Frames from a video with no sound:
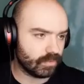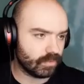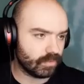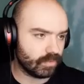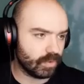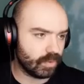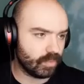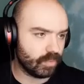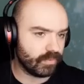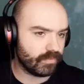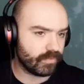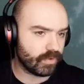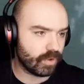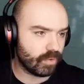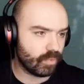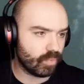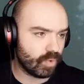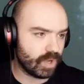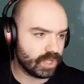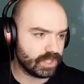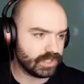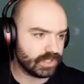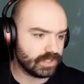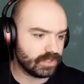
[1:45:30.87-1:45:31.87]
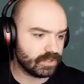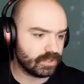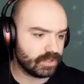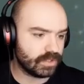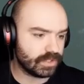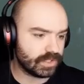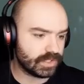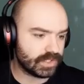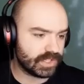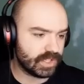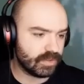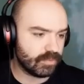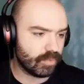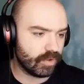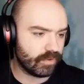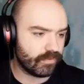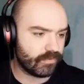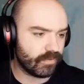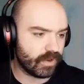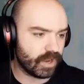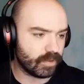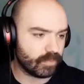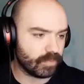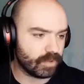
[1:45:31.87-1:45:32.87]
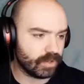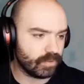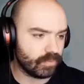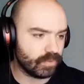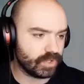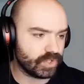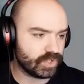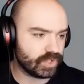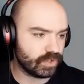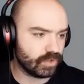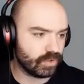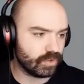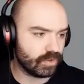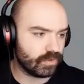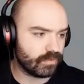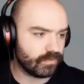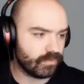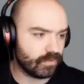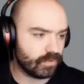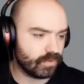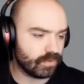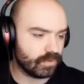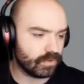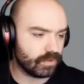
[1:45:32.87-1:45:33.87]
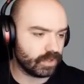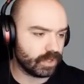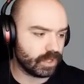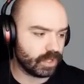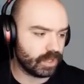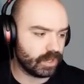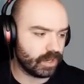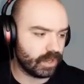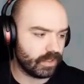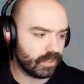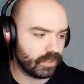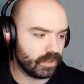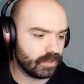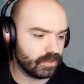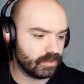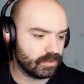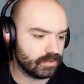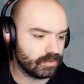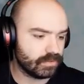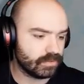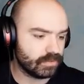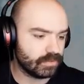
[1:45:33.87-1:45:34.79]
well, we've got one Seamoth fragment. We should look for another.